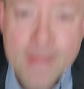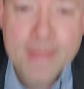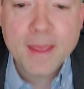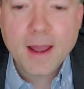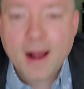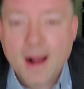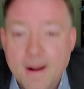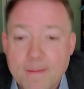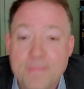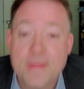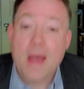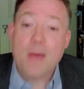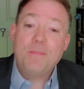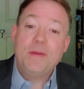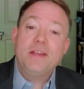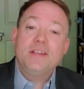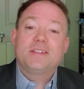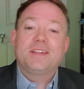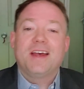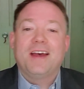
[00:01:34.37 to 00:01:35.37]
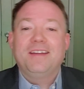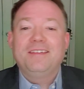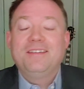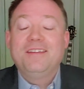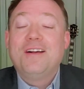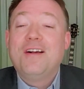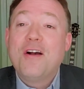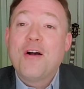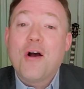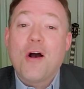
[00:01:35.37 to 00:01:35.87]
That being said,
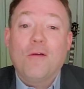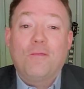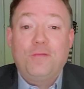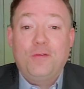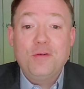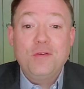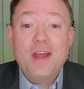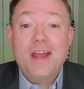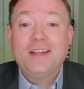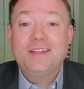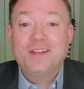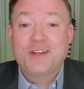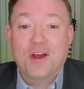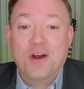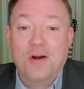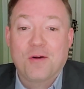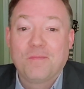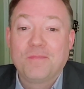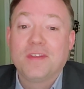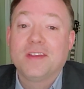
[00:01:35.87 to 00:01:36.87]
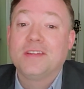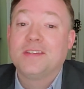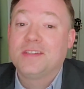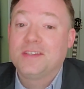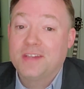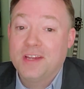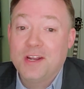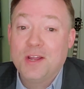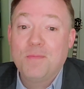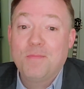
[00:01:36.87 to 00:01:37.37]
a few days ago,
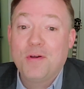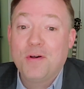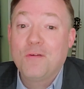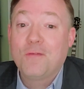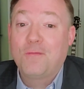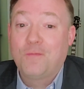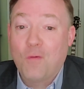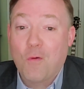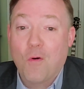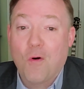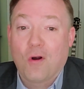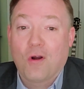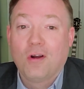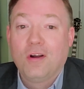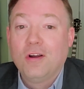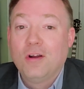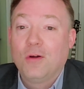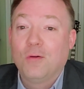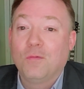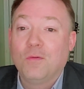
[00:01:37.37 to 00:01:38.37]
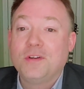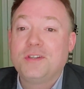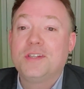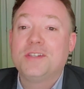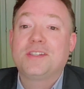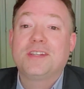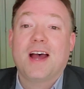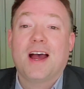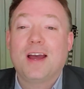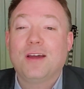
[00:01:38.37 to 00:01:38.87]
Senate Bill 4, which is
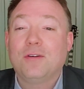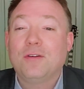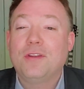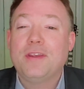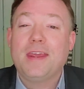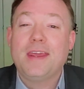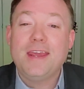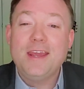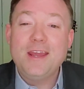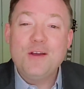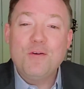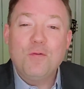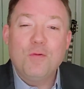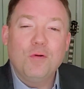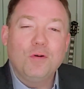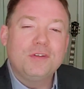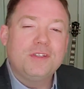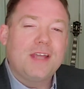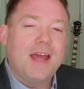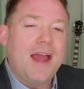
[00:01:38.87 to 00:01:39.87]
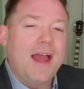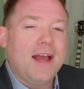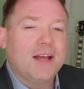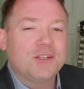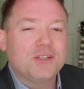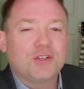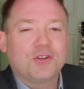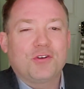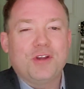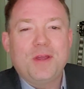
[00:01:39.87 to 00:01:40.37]
titled Equal Tax
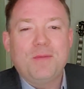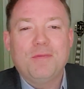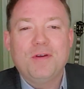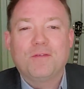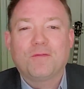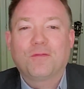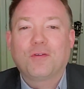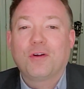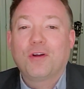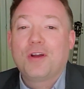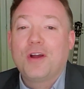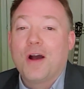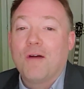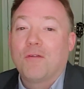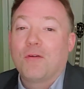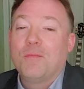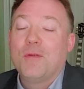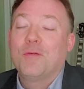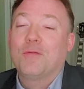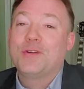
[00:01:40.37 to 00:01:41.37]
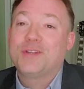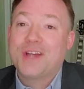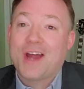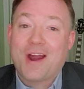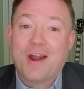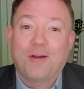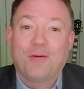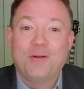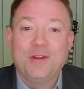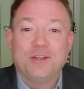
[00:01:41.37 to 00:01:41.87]
Treatment for Government
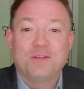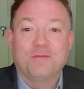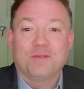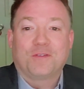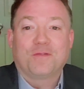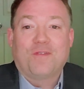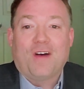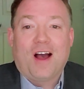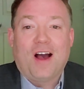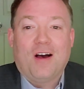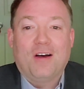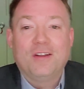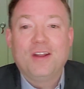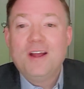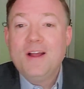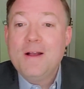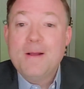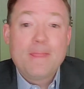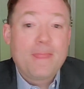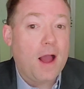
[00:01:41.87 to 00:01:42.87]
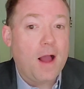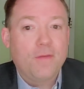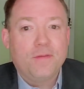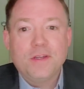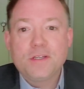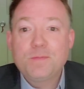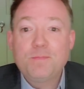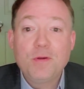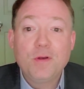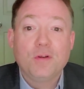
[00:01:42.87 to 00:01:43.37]
Retirees, was filed.
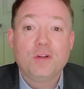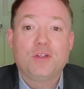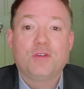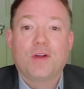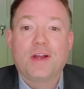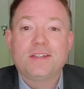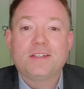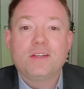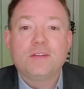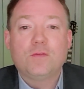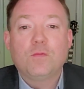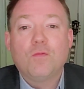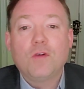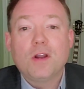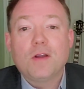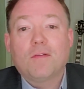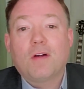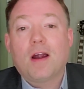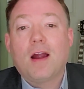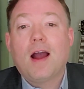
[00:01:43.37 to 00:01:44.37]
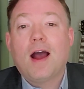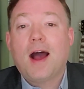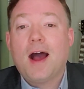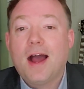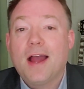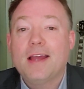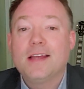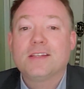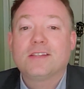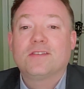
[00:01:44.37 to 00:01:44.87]
This bill addresses one of our
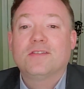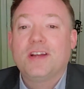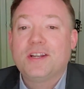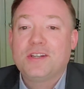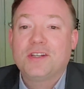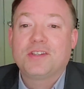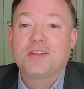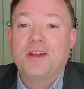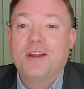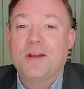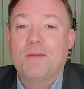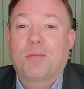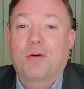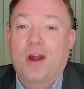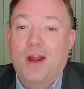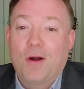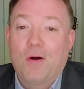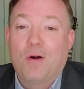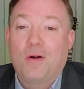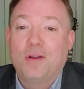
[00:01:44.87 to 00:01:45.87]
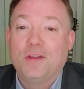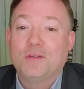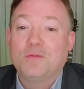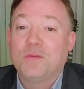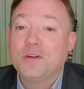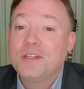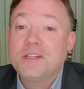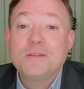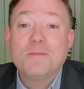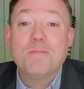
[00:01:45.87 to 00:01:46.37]
highest legislative priorities,
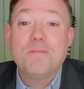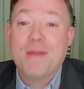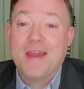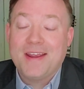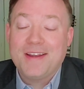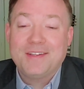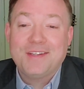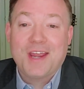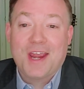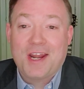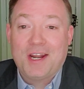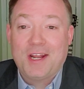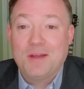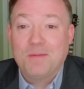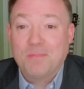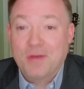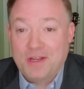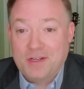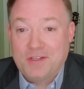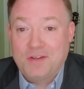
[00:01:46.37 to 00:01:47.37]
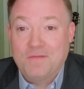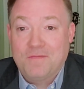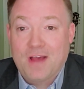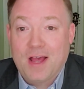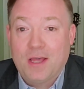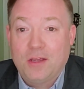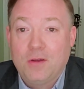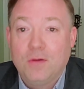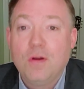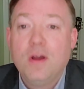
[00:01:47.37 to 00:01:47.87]
which is maintaining pension
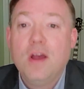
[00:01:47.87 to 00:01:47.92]
value.